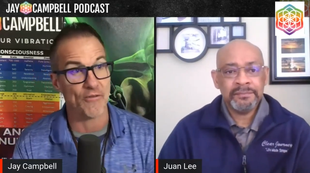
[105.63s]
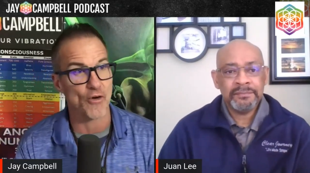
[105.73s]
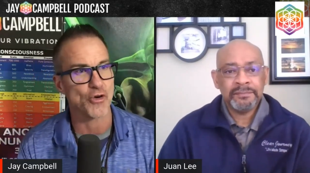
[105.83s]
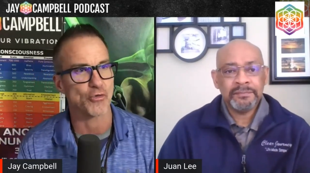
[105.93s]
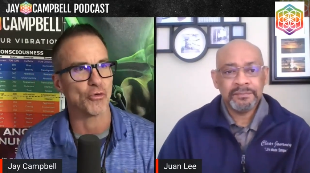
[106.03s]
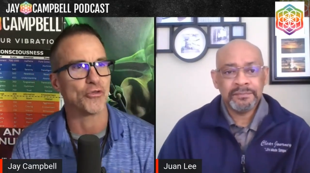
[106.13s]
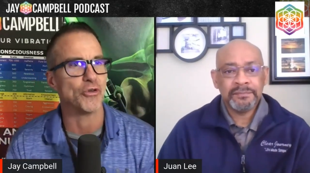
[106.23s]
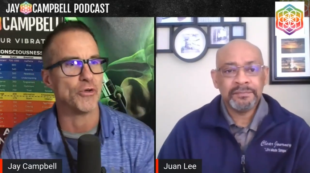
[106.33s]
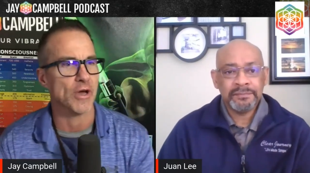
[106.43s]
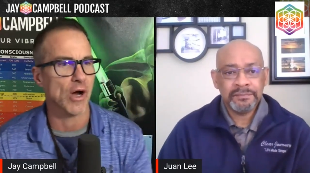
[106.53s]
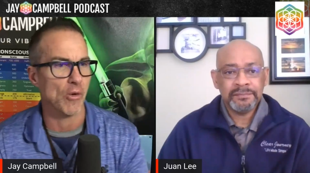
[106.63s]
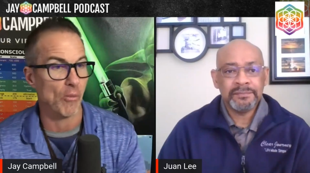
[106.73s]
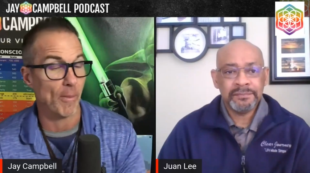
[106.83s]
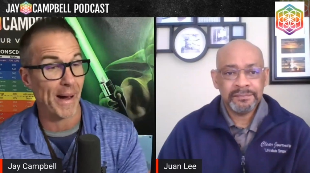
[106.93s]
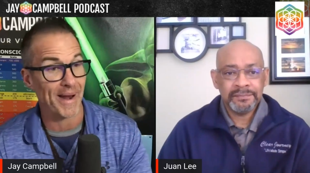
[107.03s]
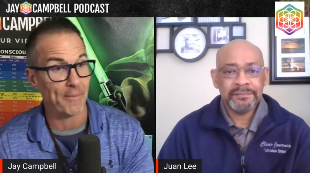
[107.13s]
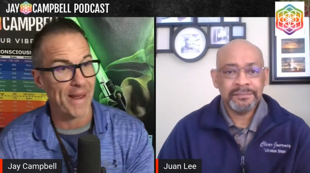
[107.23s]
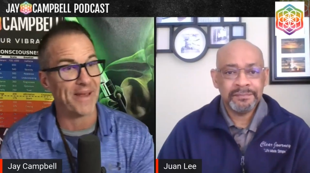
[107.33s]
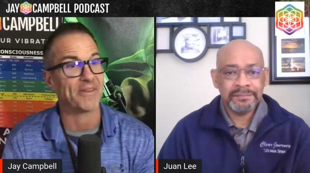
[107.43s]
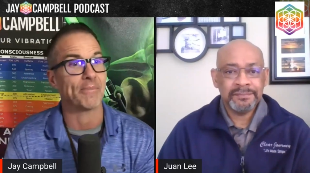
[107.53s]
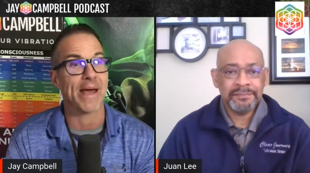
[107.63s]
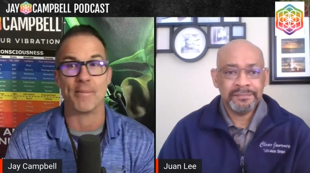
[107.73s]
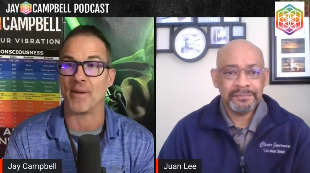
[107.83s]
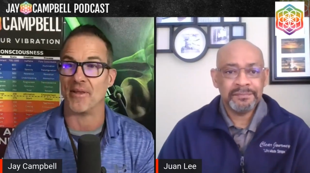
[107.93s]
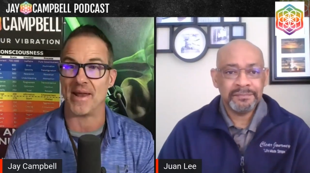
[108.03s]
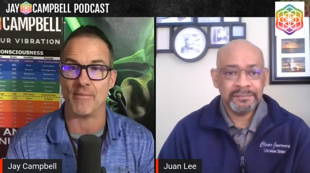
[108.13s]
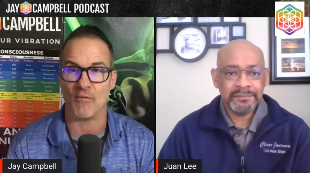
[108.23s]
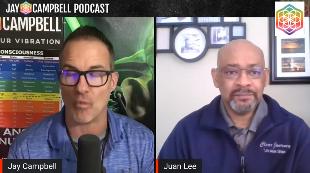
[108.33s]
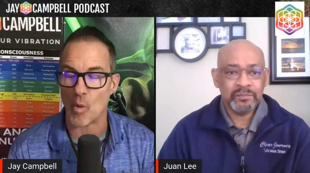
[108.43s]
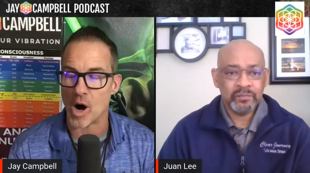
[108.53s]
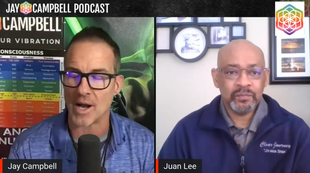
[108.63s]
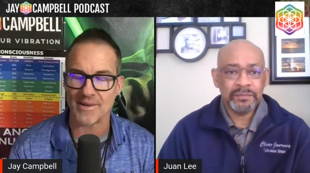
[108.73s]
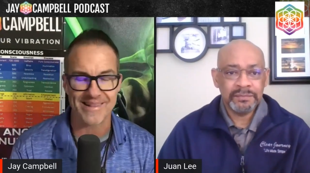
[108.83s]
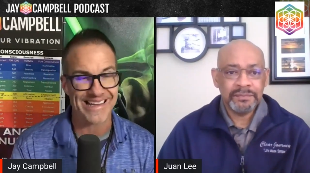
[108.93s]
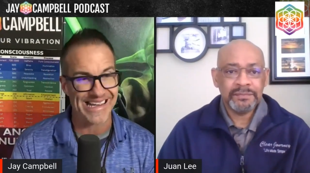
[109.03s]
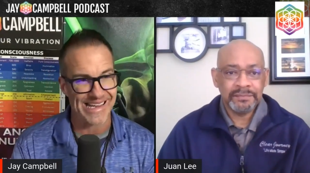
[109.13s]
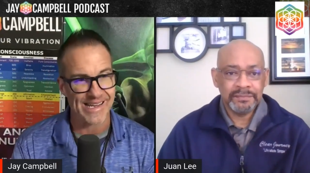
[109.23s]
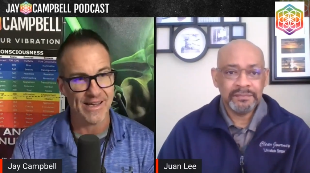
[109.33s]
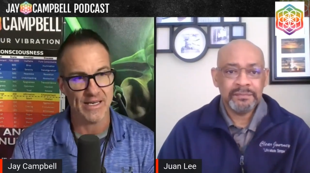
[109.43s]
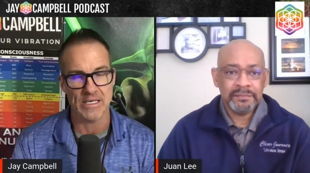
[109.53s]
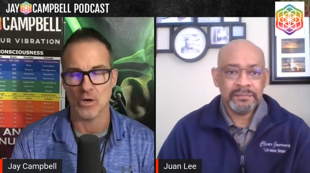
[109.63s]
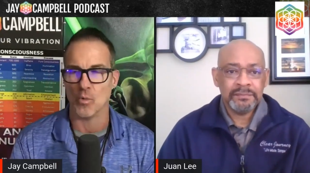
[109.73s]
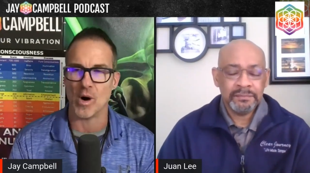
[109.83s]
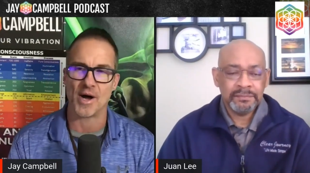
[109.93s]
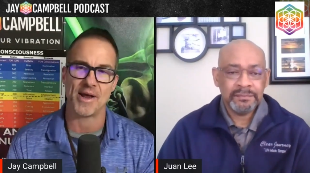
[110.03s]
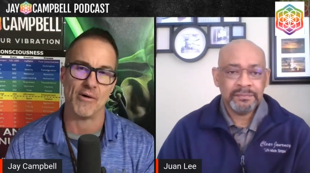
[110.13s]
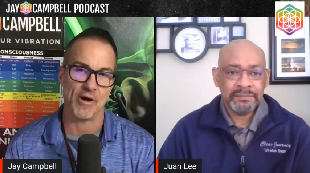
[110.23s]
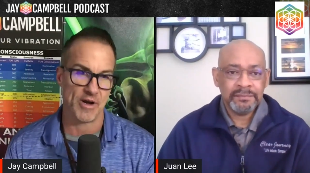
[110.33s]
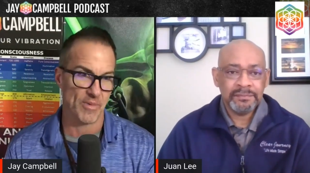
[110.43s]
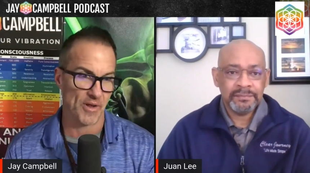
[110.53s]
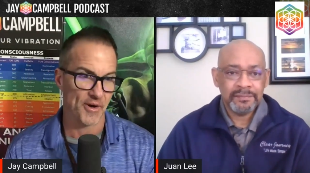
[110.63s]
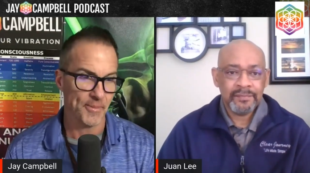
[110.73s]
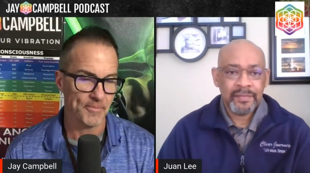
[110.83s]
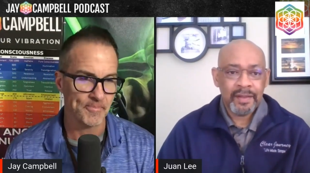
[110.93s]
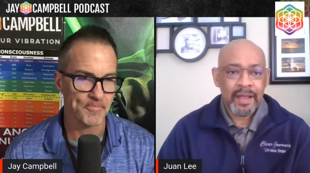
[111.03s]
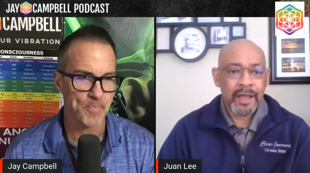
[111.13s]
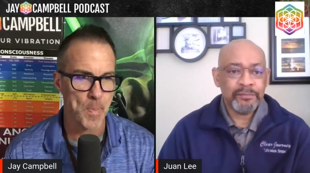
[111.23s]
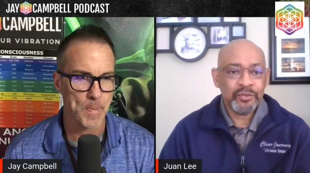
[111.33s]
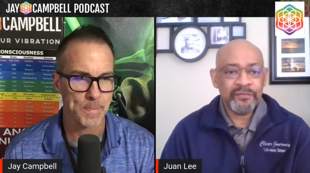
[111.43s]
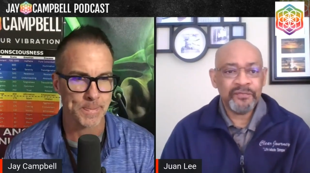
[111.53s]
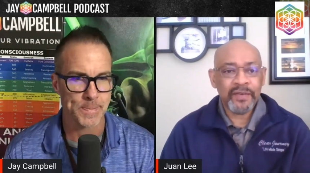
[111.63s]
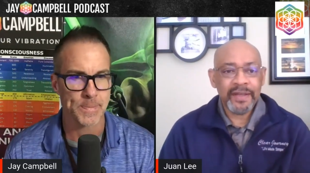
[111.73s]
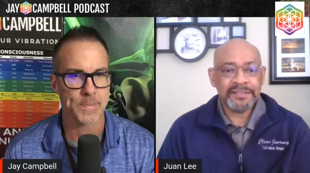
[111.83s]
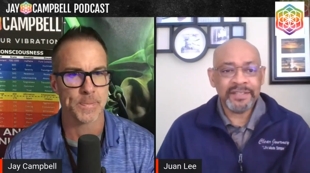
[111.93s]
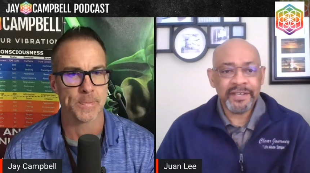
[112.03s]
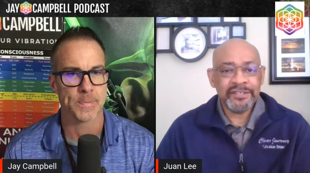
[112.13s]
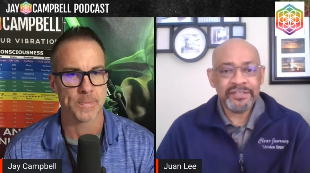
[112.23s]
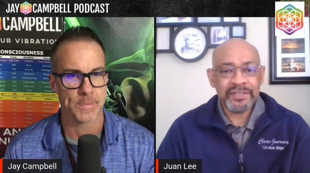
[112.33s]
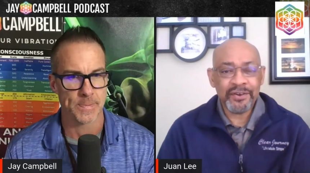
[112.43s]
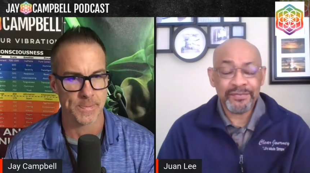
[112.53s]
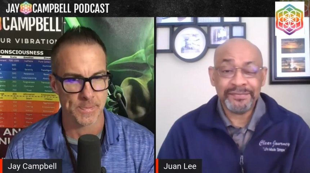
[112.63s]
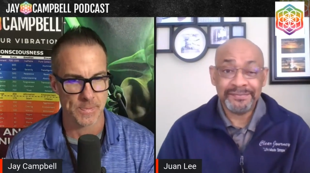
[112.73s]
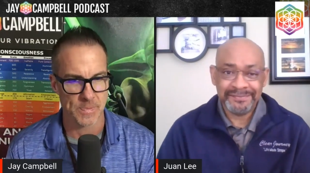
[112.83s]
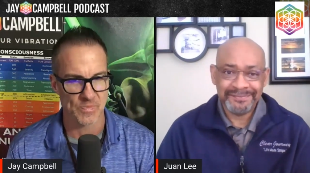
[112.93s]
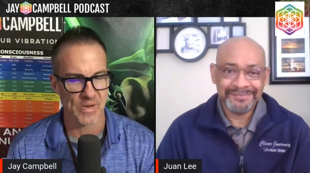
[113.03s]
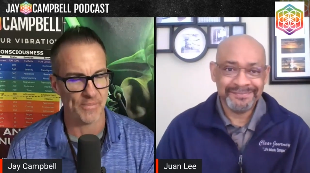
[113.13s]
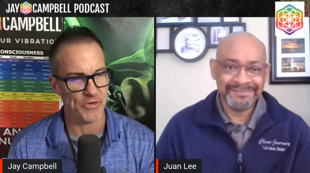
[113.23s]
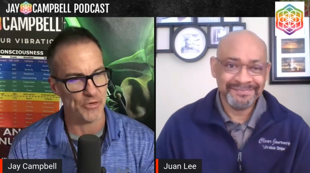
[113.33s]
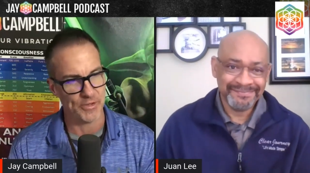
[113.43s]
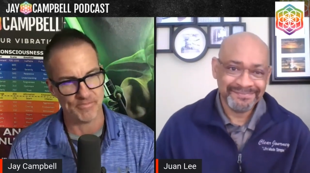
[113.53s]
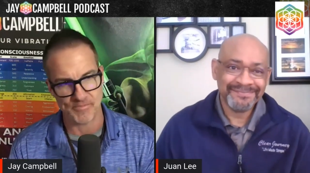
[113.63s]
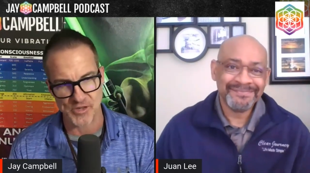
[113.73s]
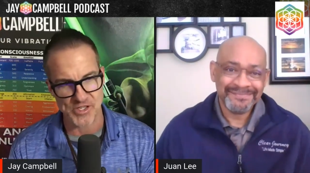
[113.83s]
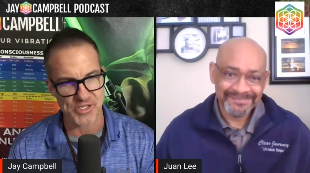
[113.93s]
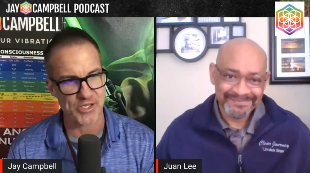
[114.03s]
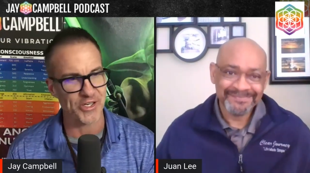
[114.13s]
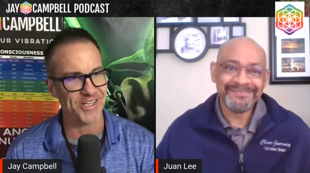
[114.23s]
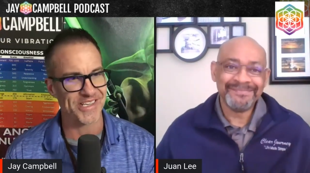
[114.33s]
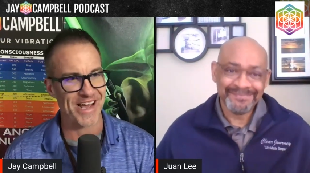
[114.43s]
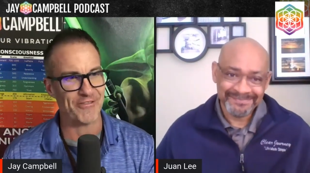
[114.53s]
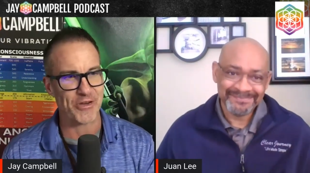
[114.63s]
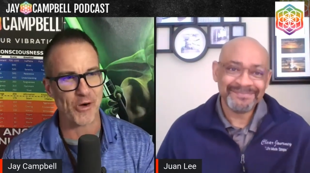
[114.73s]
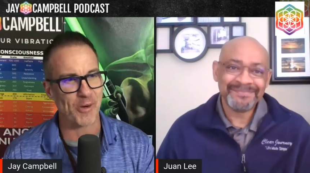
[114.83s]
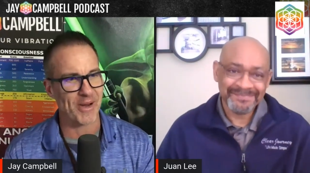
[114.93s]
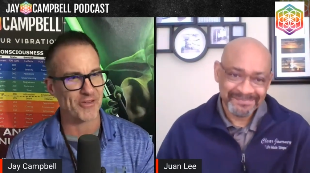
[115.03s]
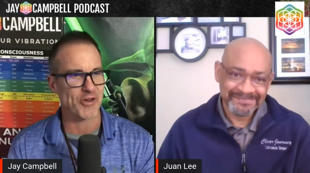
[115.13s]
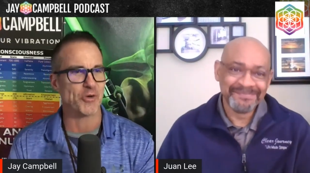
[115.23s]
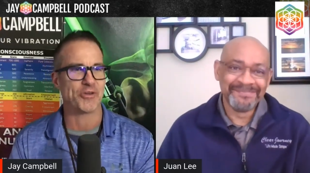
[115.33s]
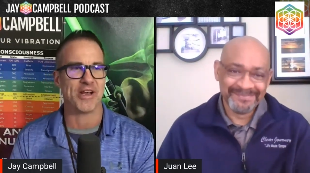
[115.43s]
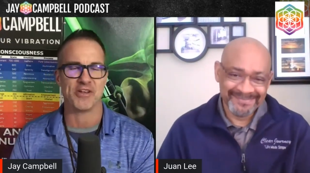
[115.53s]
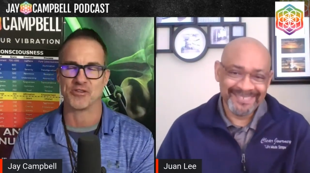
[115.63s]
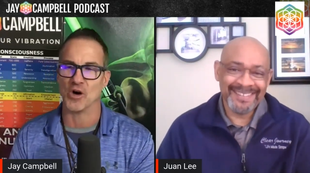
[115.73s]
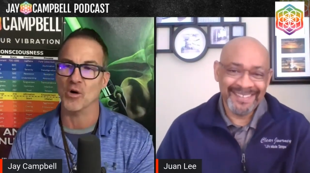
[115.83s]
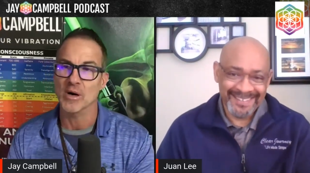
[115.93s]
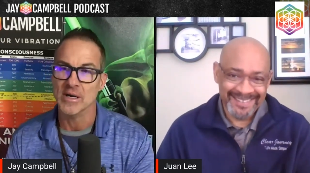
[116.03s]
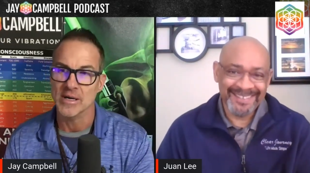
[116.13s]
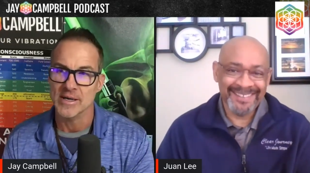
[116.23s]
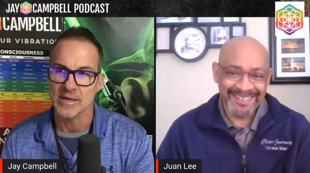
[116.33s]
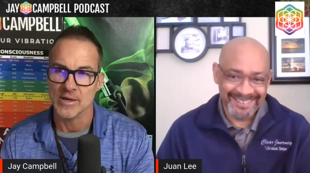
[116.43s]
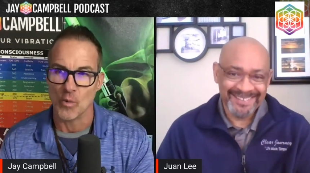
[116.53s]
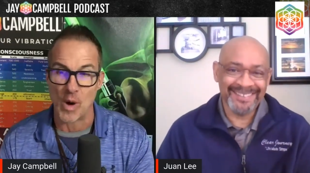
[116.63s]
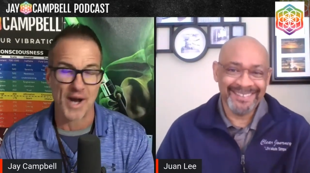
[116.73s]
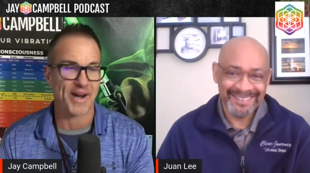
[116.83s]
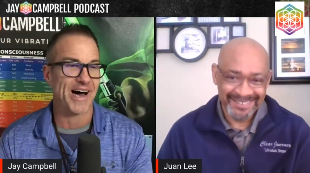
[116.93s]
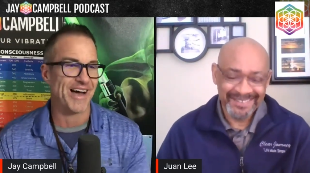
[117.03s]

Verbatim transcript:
Speaker 1: virtual studio by an amazing man by the name of Juan Lee. Juan, how are you, brother?
Speaker 2: I'm doing fine, Jay. And yourself?
Speaker 1: I'm doing just as good as having you on my show today. So, Juan and I